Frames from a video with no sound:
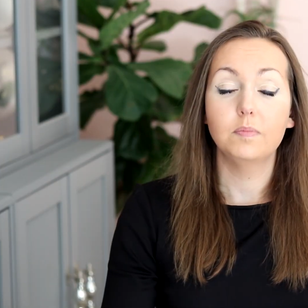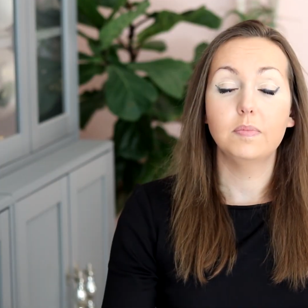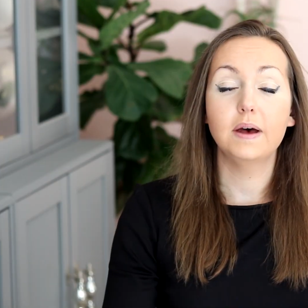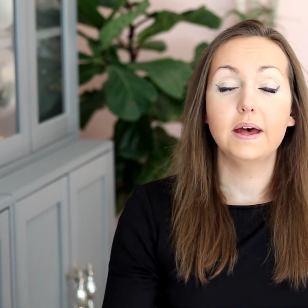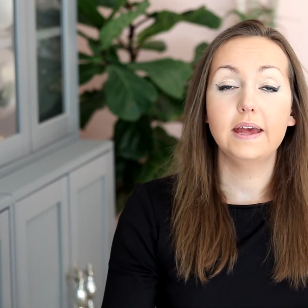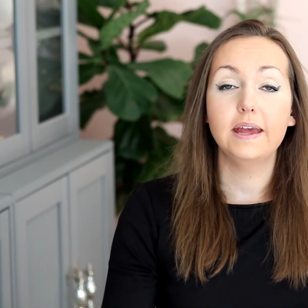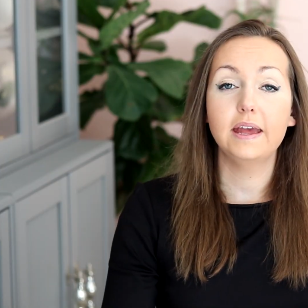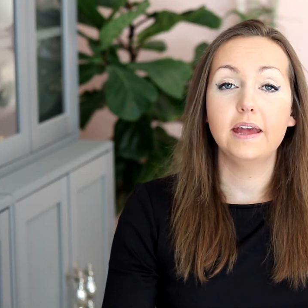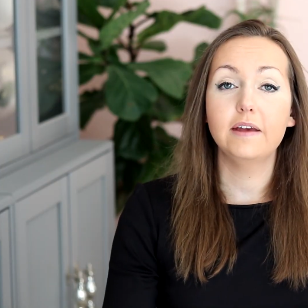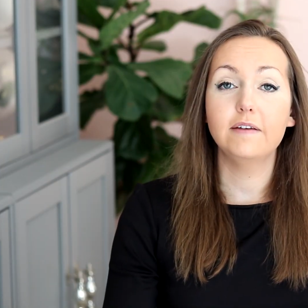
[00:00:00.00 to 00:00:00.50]

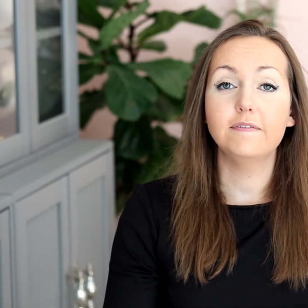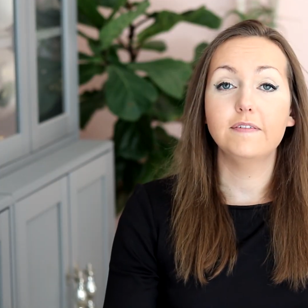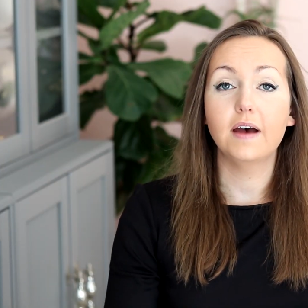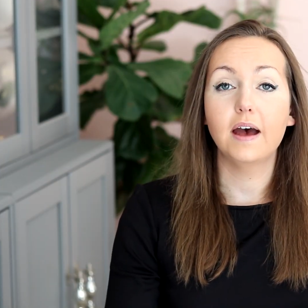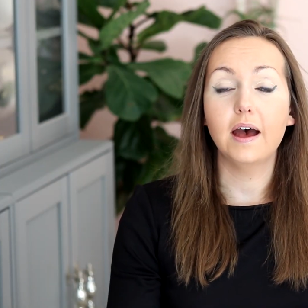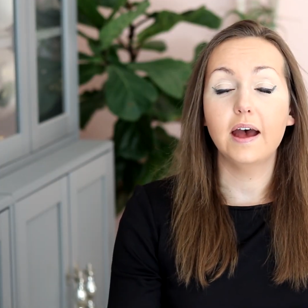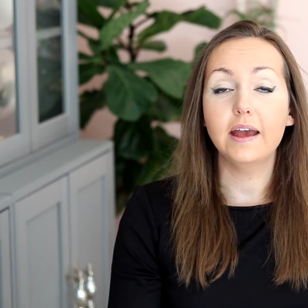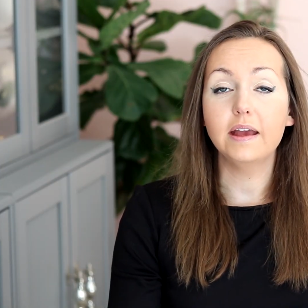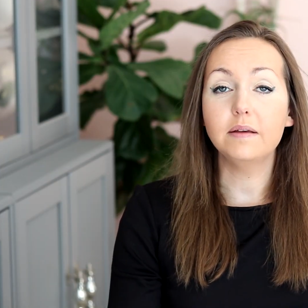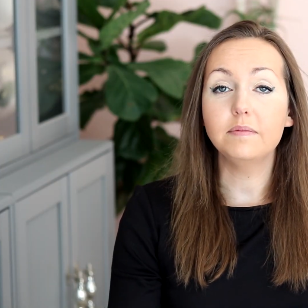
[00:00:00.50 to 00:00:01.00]
But if
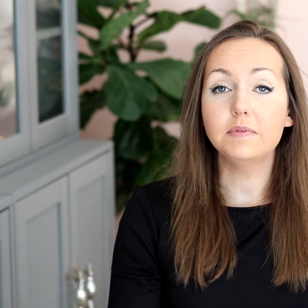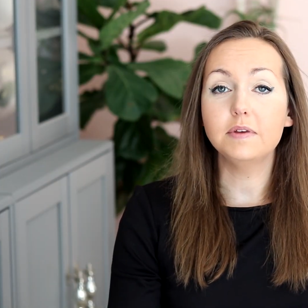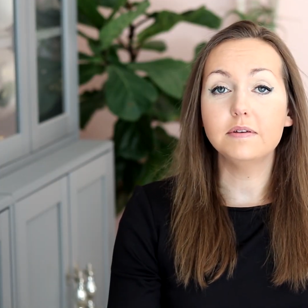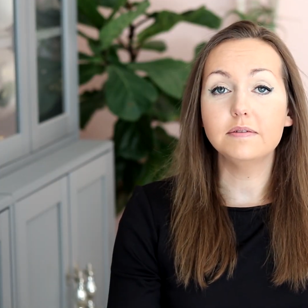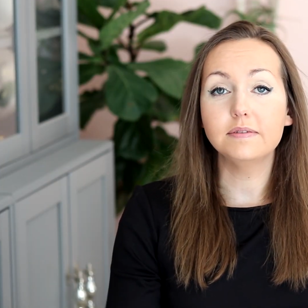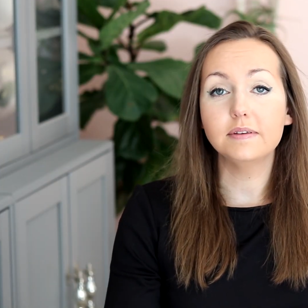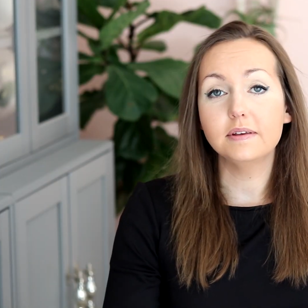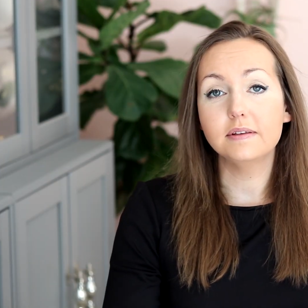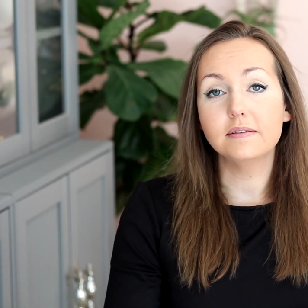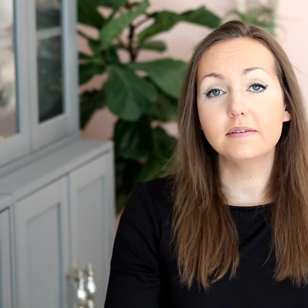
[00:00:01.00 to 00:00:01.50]
I'm
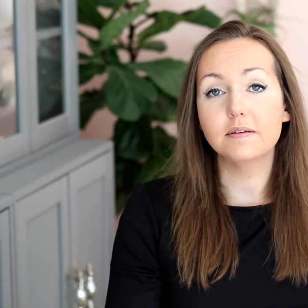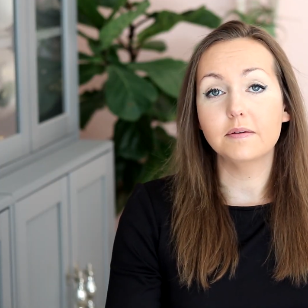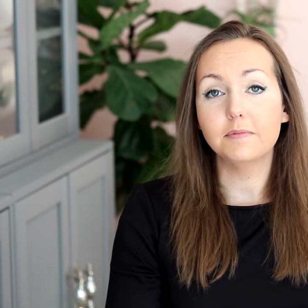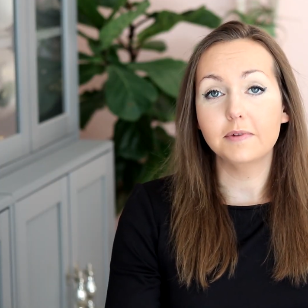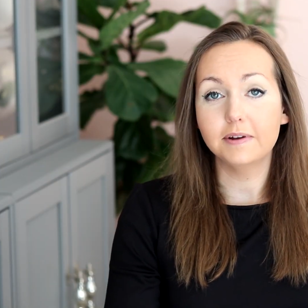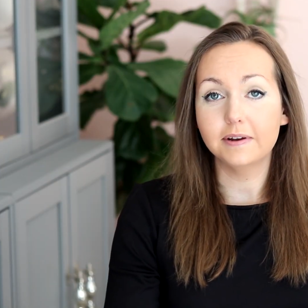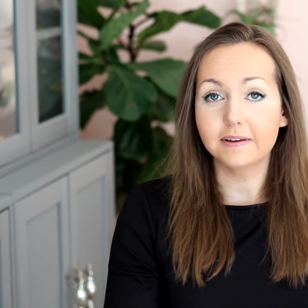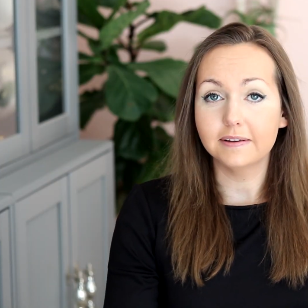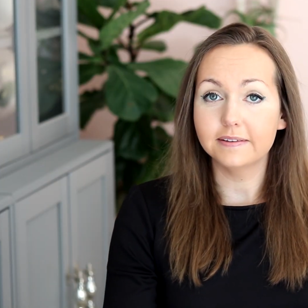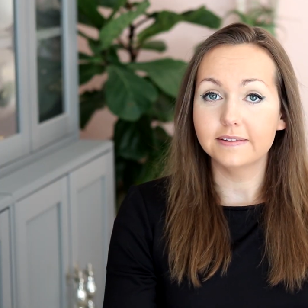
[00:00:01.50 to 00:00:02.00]
using
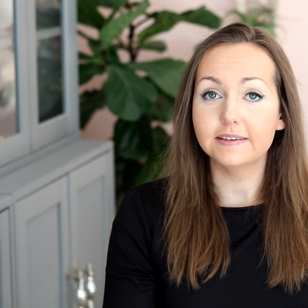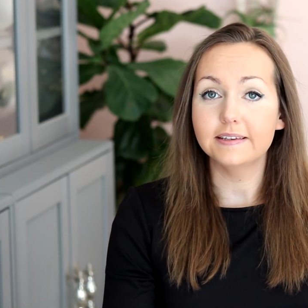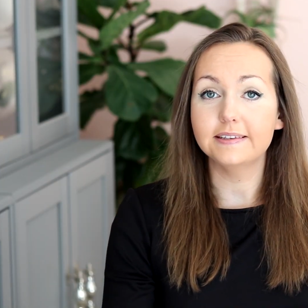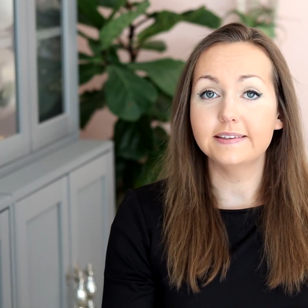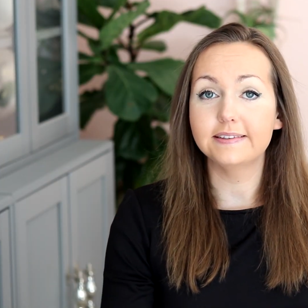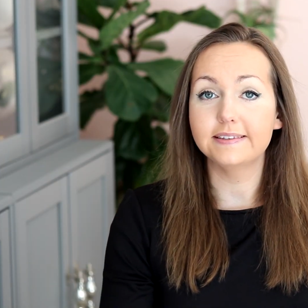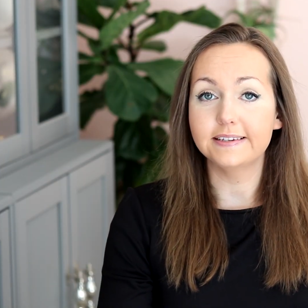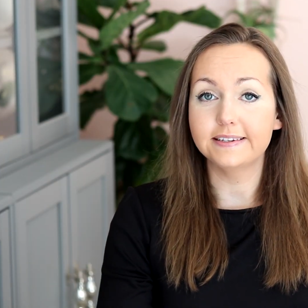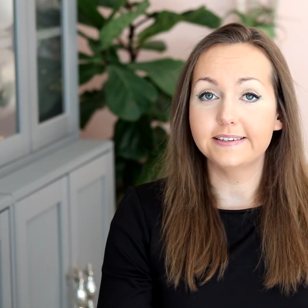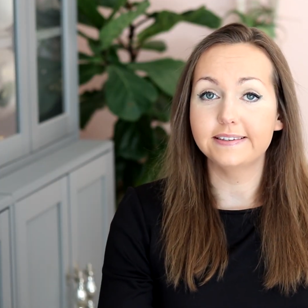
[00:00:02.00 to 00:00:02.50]
someone else's
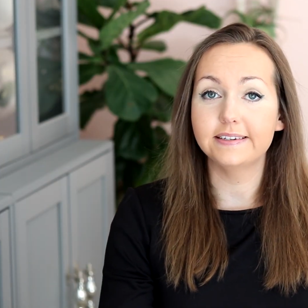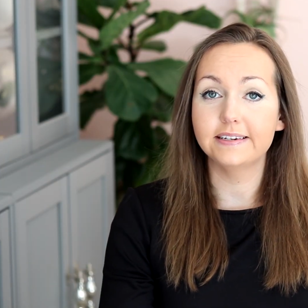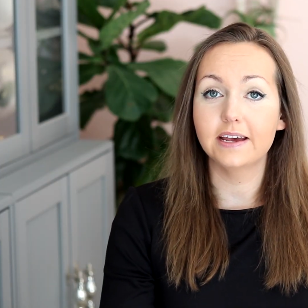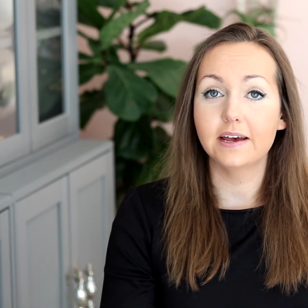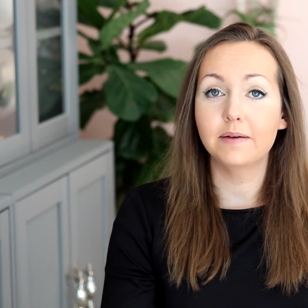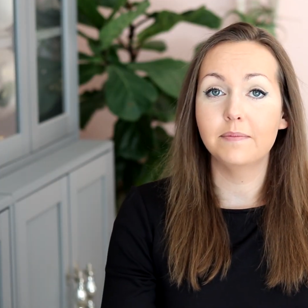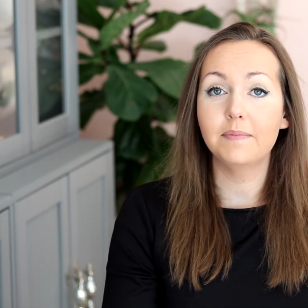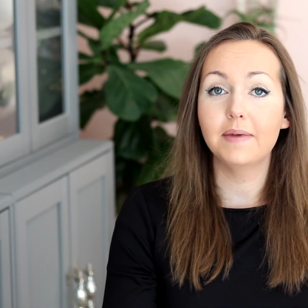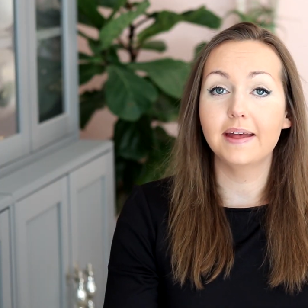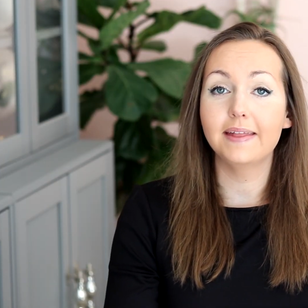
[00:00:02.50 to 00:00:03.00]

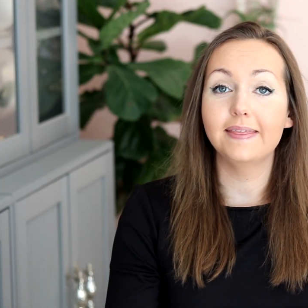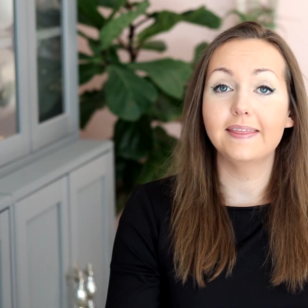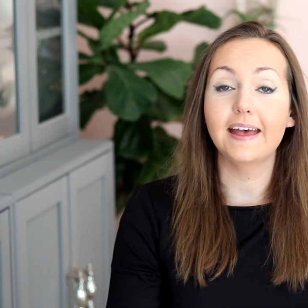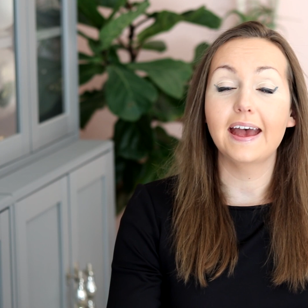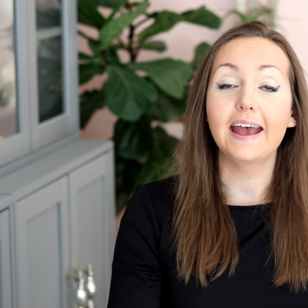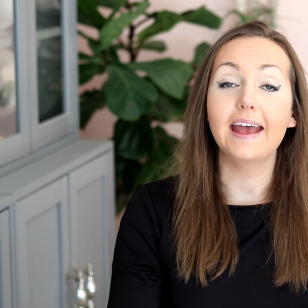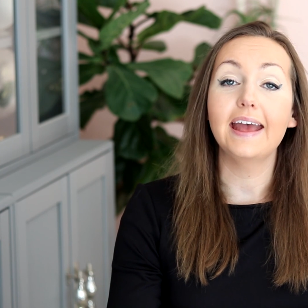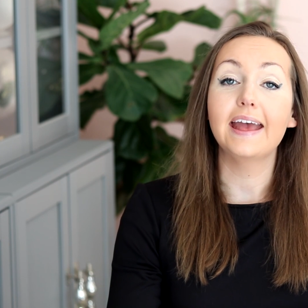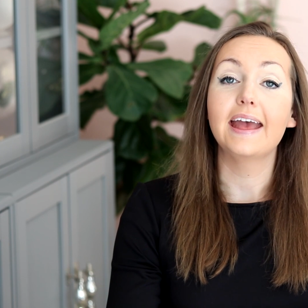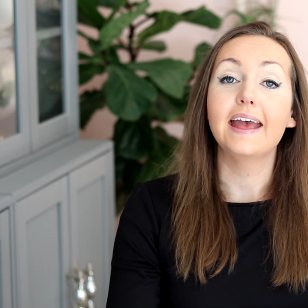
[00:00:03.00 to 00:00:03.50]
system and
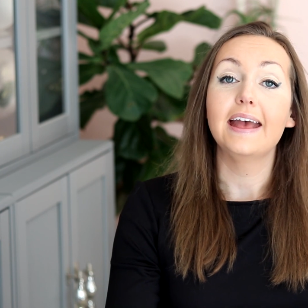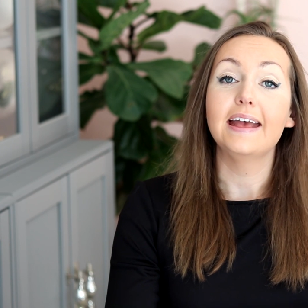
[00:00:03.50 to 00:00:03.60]
that